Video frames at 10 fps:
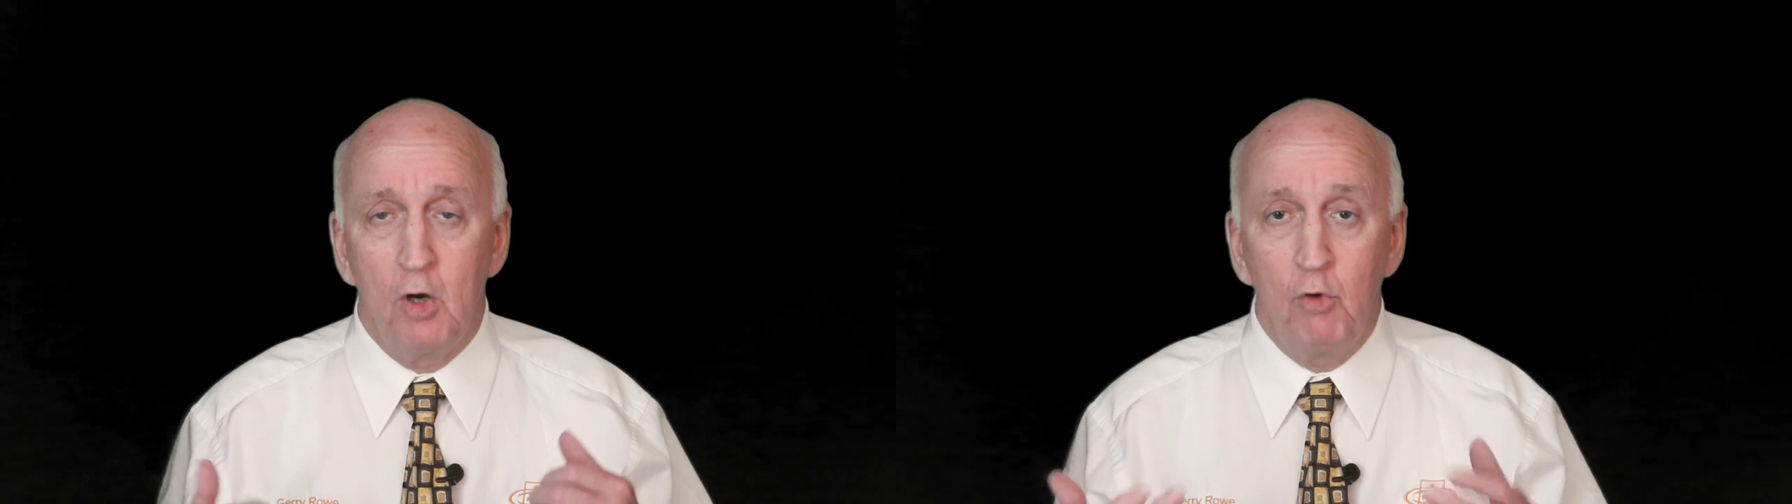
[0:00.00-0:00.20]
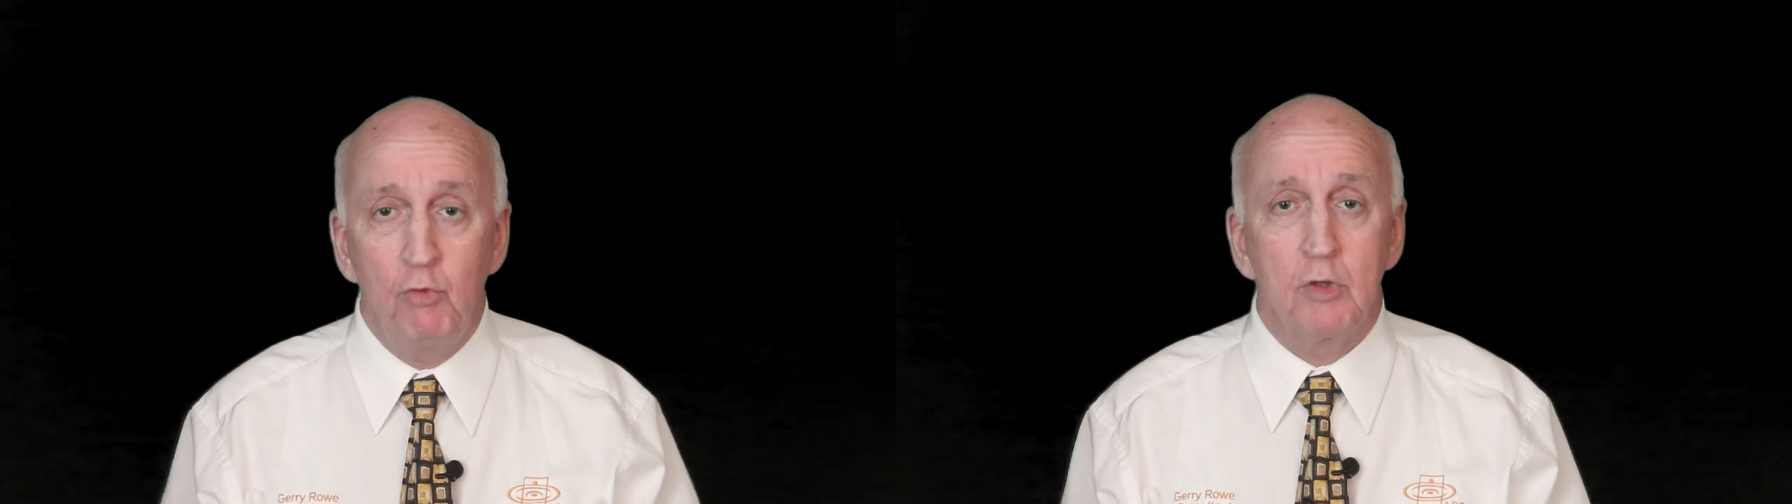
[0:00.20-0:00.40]

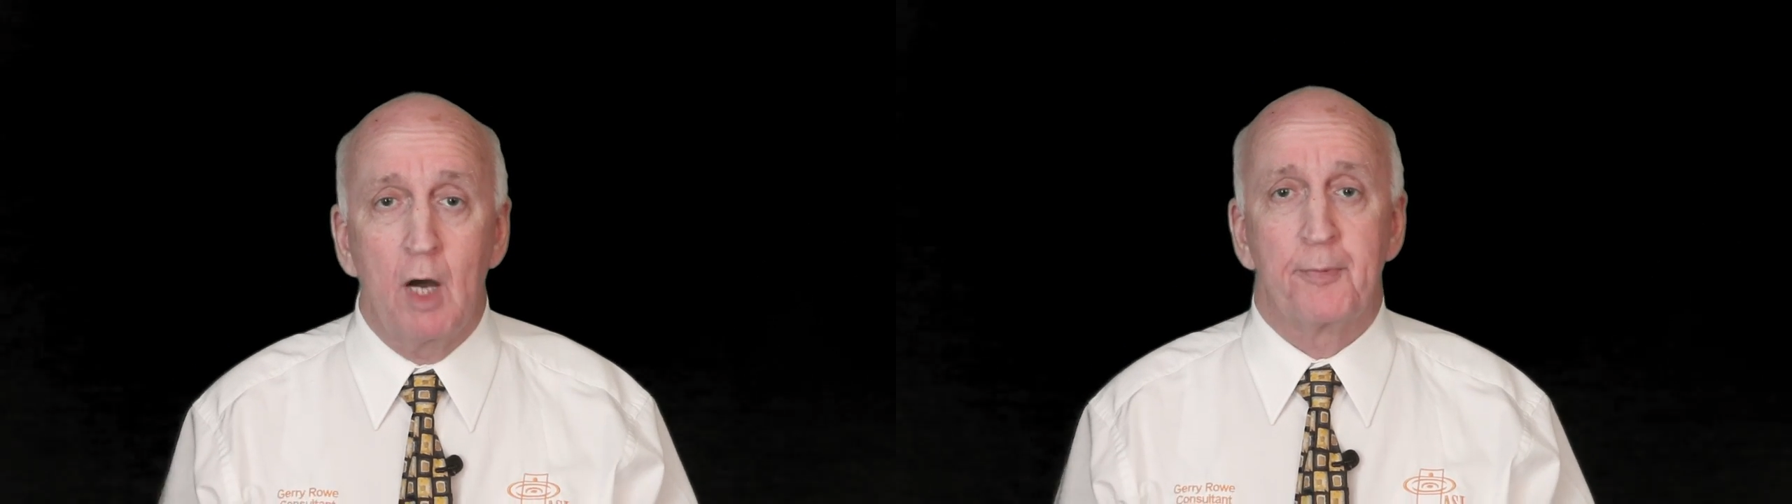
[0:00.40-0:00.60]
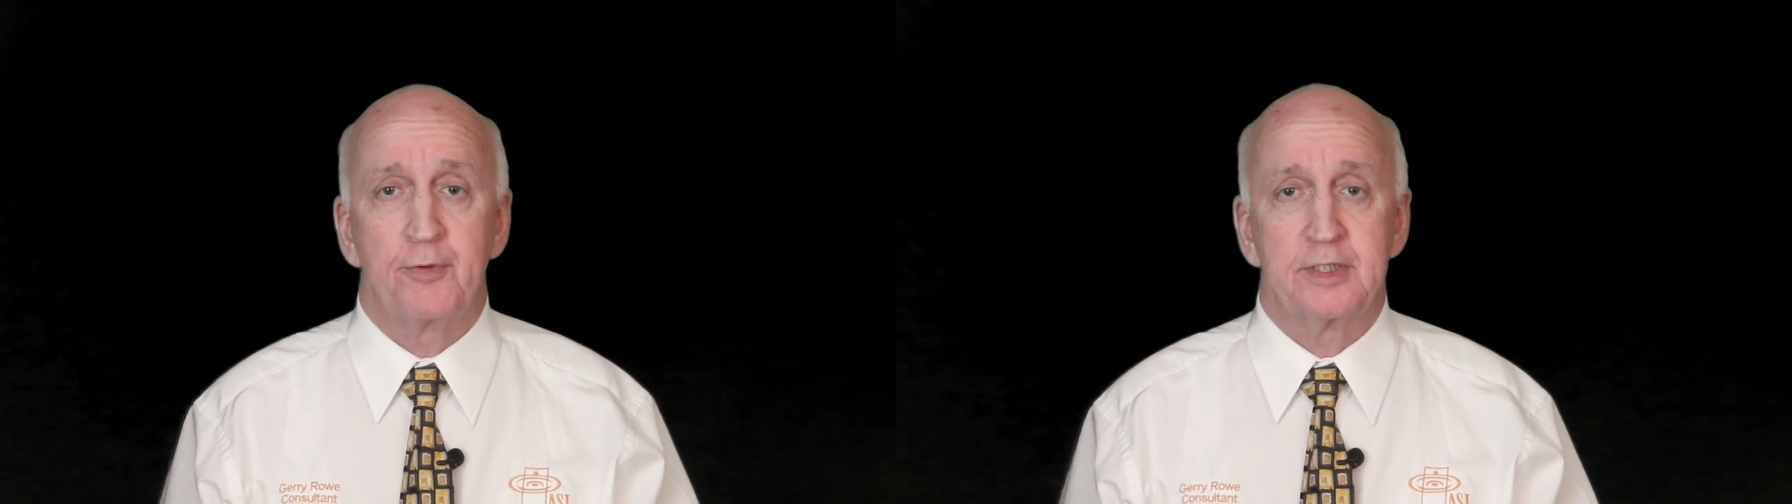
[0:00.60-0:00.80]
All
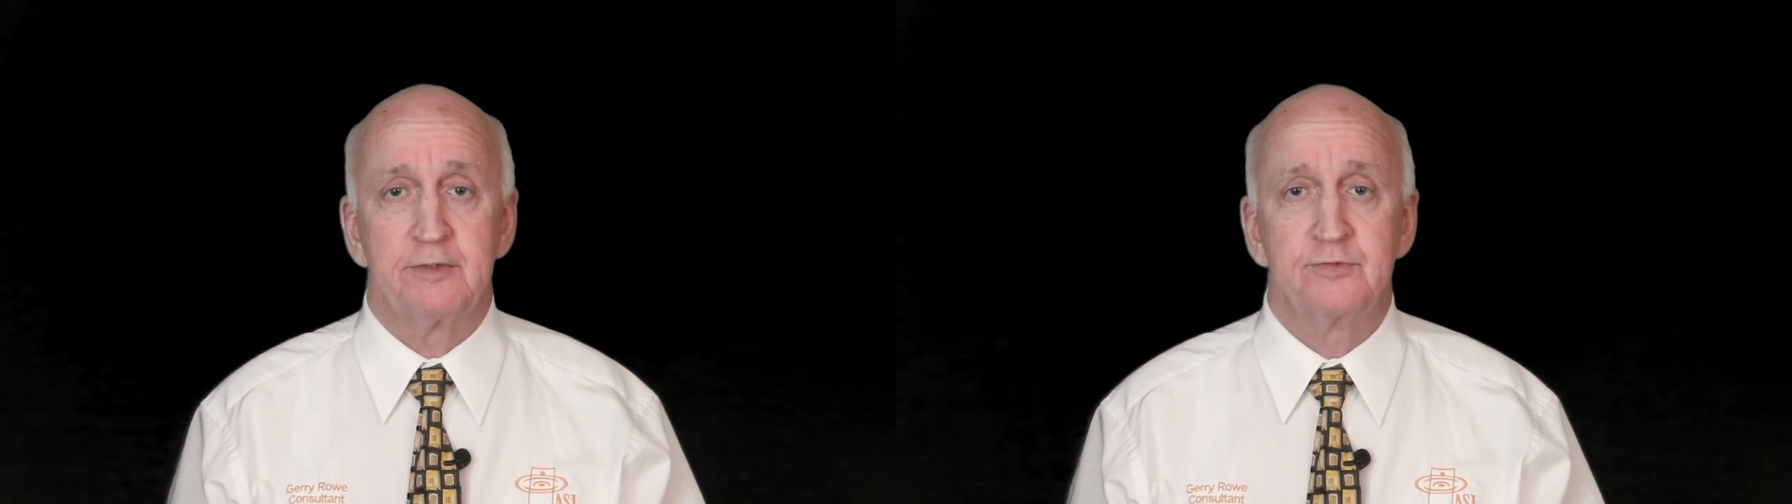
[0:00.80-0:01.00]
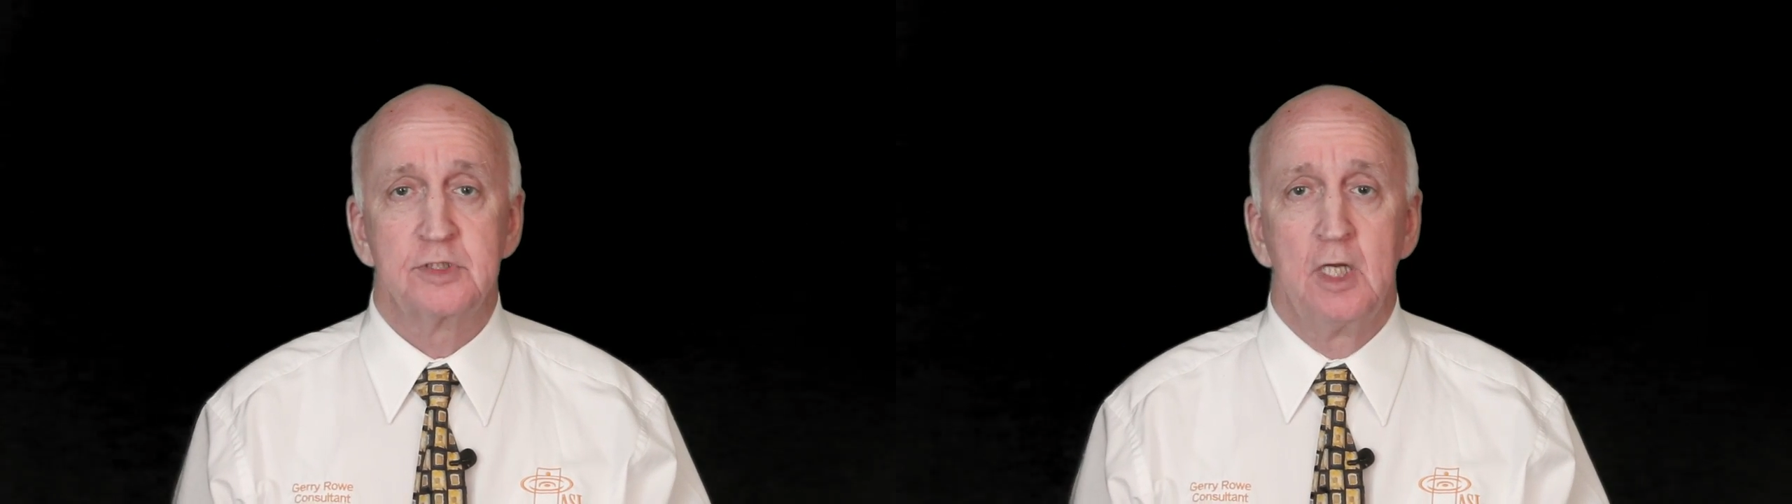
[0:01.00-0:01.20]

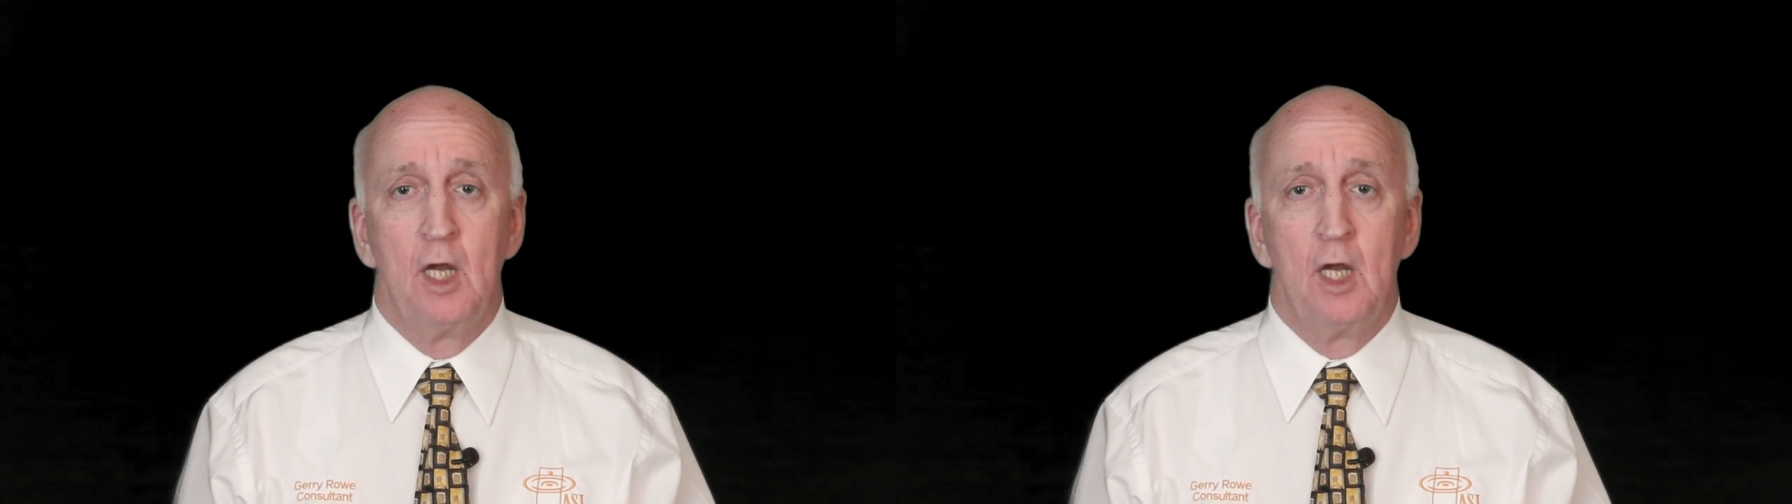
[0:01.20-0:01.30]
operatives